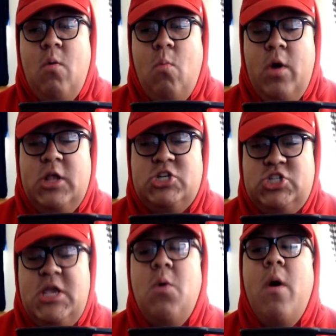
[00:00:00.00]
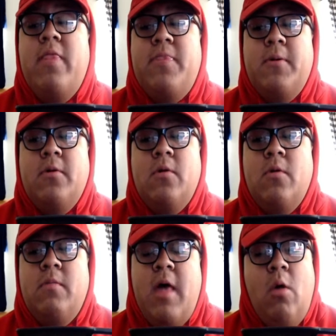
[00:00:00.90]
what she went through,
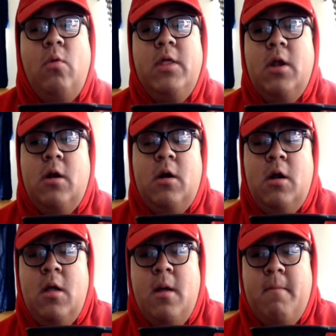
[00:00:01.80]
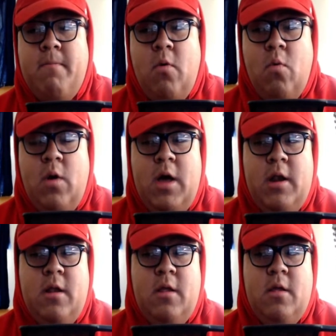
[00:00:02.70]
not only her, but
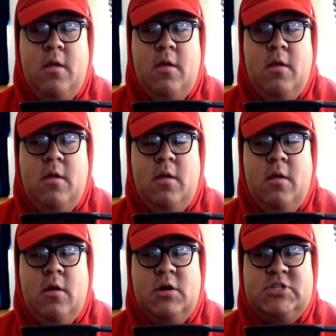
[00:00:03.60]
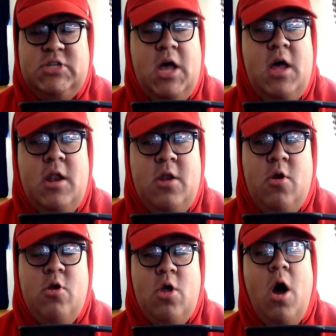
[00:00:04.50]
what her son and
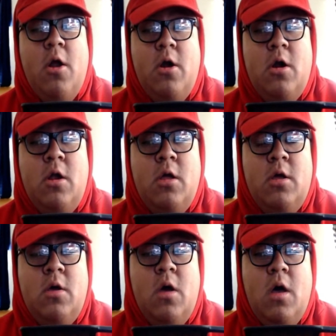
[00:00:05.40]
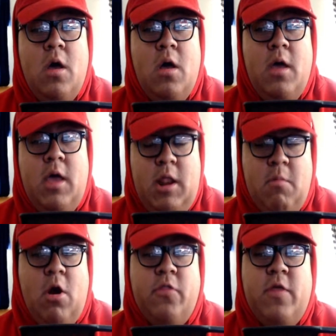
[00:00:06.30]
her daughter and
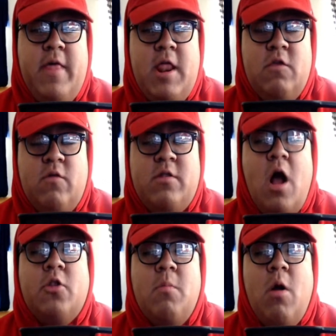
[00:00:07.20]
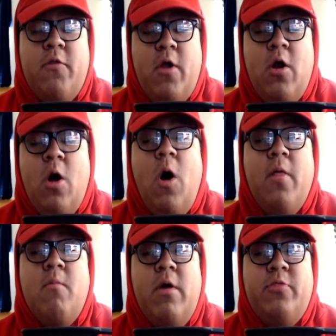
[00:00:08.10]
Martha, that is, right? Dr. Martha Hart, all
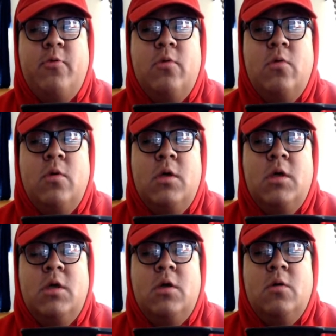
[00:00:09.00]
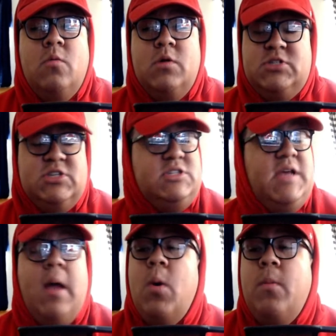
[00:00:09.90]
of them went through was just
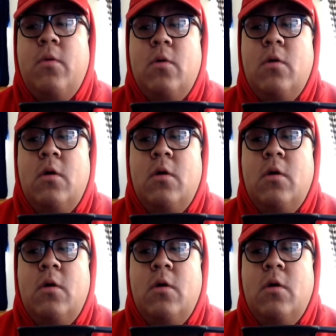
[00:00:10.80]
terrible.